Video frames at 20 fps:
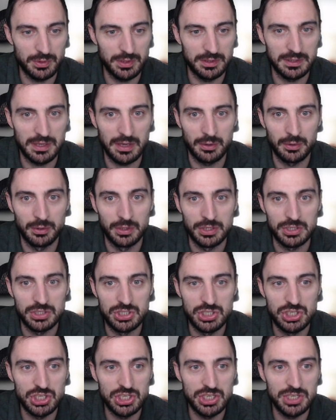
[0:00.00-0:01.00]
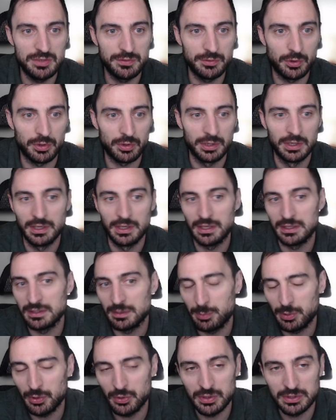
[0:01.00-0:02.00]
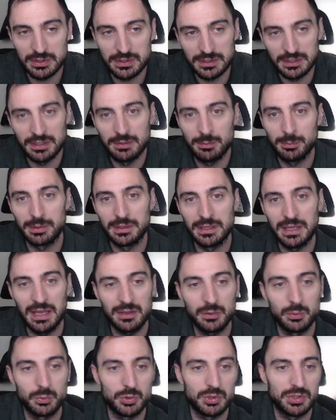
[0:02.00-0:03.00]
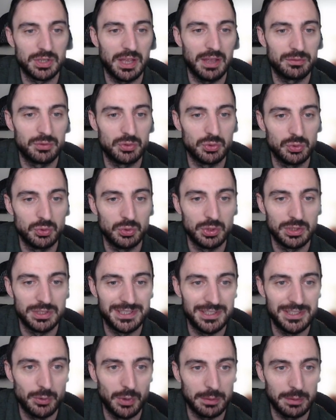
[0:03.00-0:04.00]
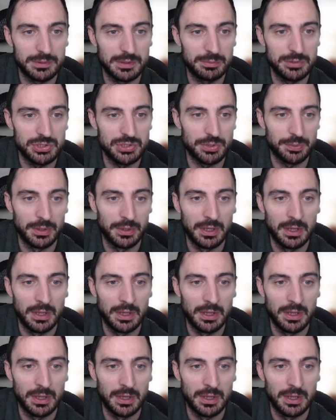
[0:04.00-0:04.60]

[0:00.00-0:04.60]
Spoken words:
Now g4, and apparently black would have to give up the bishop.